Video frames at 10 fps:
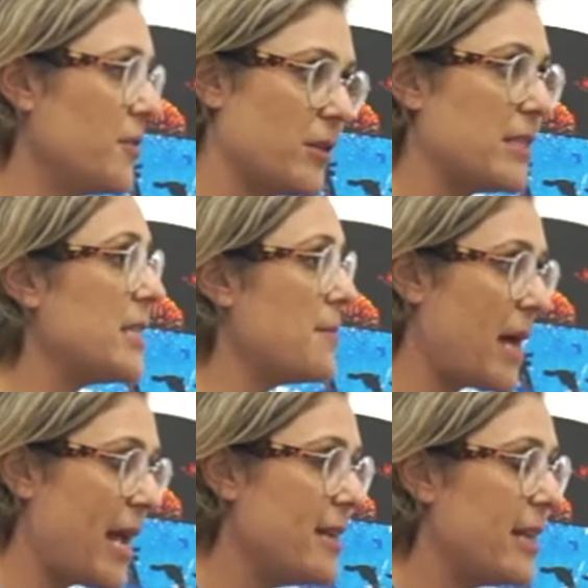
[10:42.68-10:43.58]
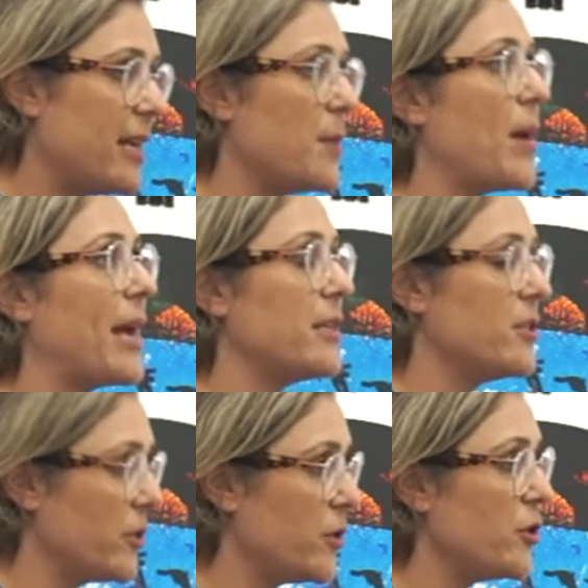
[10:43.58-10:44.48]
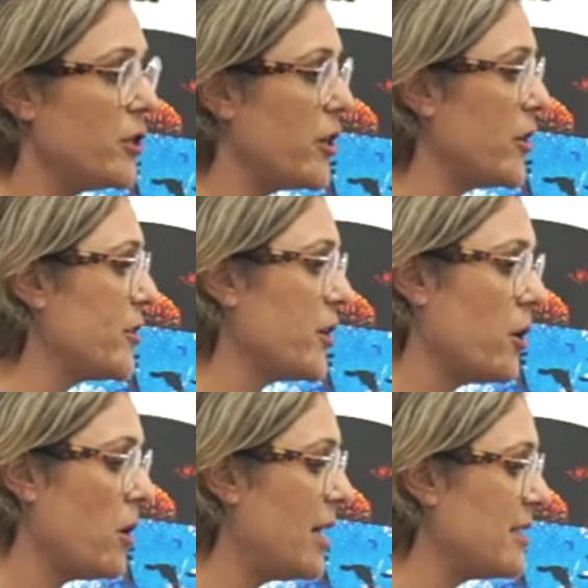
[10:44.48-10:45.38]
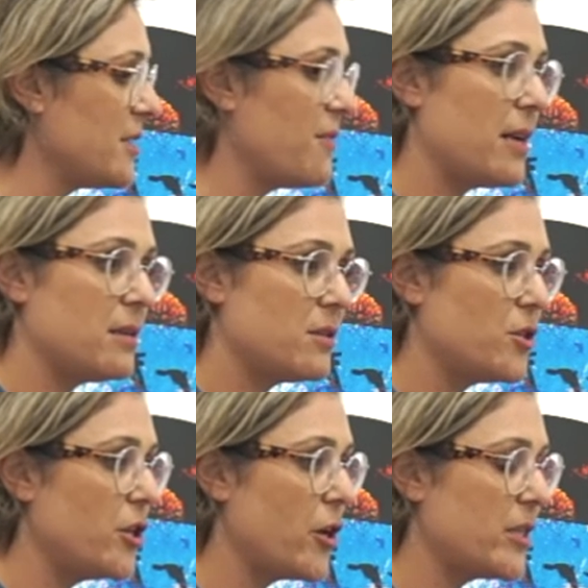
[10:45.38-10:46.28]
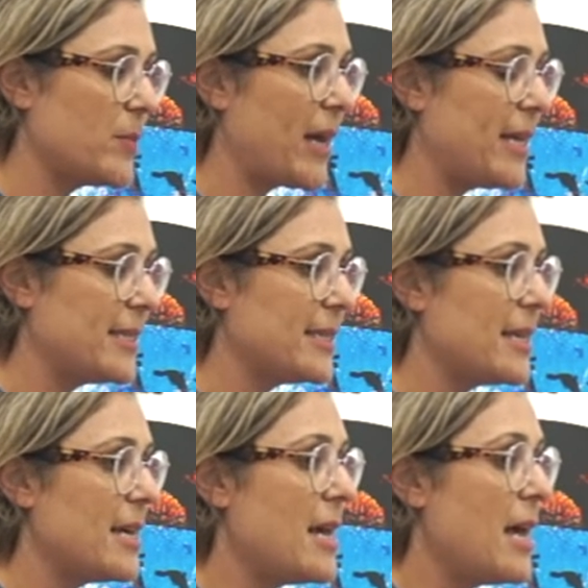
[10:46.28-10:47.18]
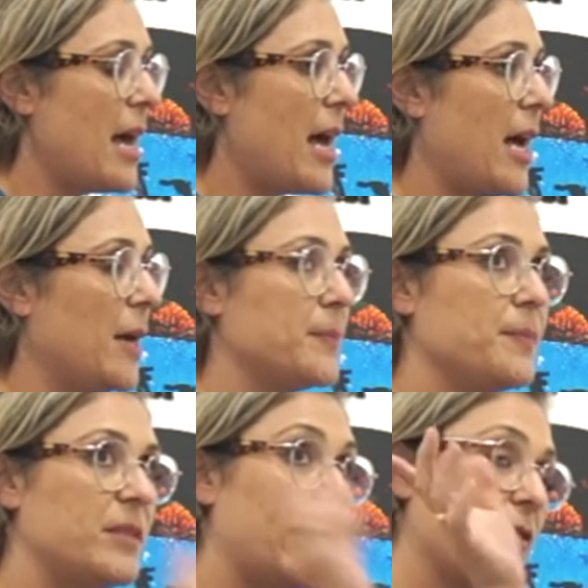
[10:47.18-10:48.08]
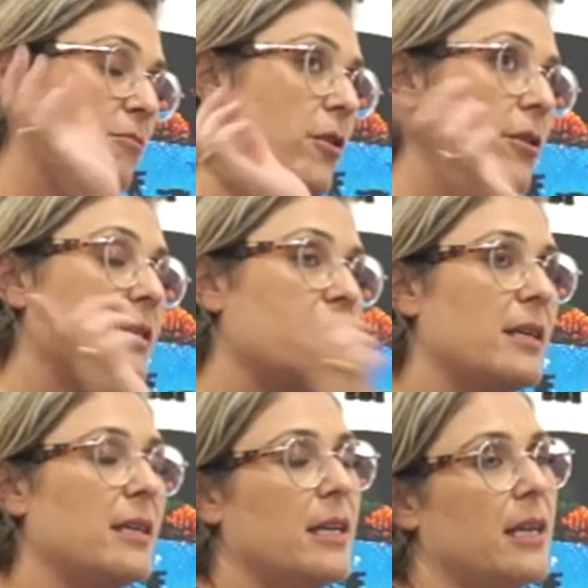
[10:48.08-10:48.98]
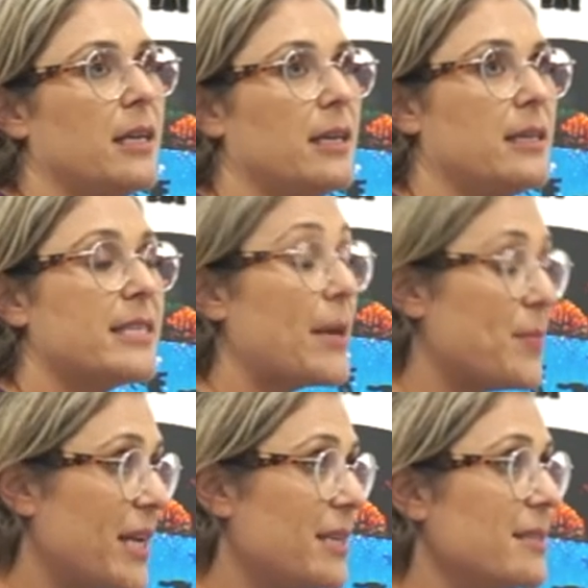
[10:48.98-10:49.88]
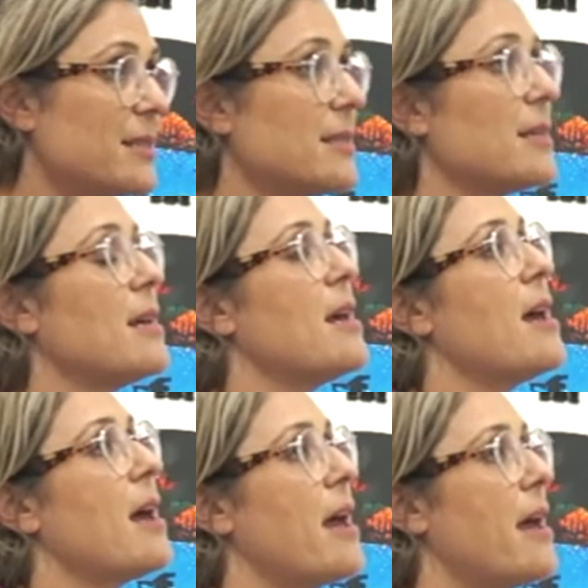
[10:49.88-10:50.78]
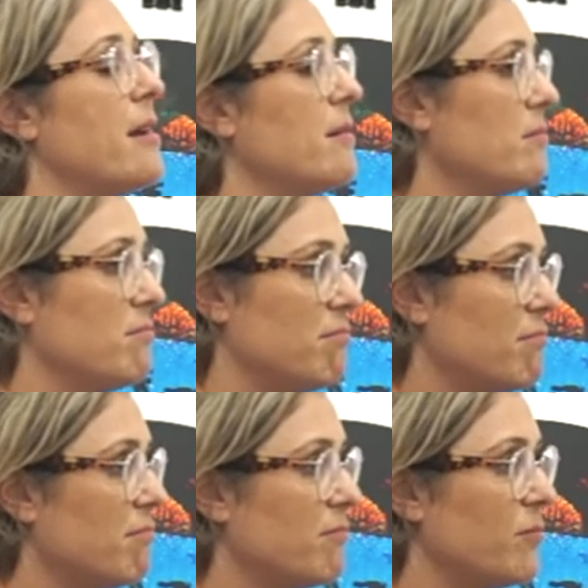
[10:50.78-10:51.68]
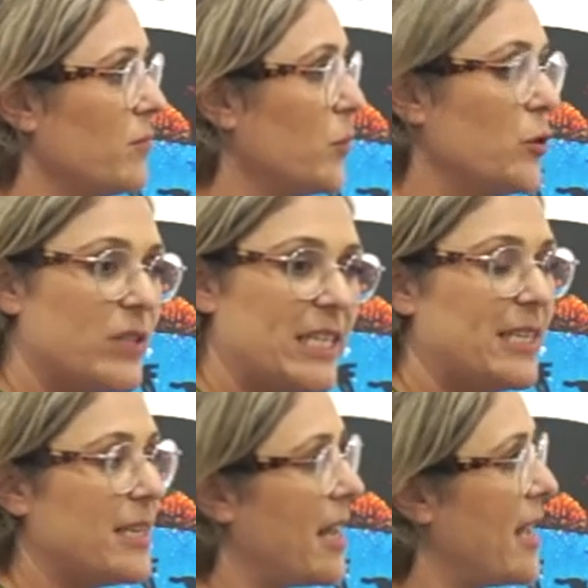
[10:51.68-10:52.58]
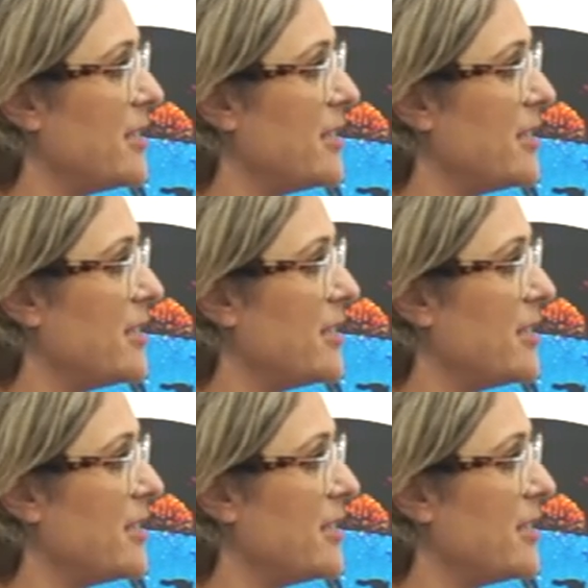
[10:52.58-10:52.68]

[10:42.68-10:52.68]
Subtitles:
difference it made getting back into the studio. So I just found a studio space down the road in St. Peter's and moved in,